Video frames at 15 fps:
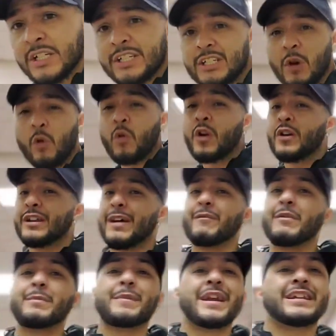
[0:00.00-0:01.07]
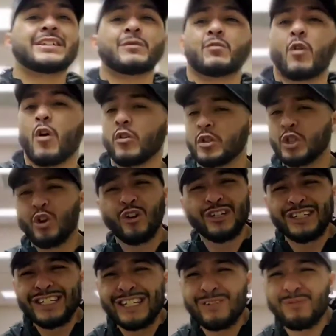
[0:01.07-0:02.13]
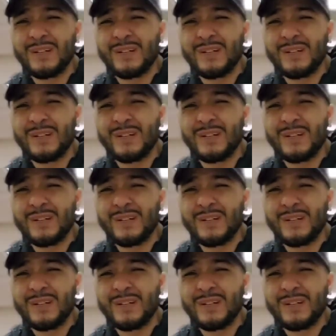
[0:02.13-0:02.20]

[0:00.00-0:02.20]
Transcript: So then we make some wrong choices.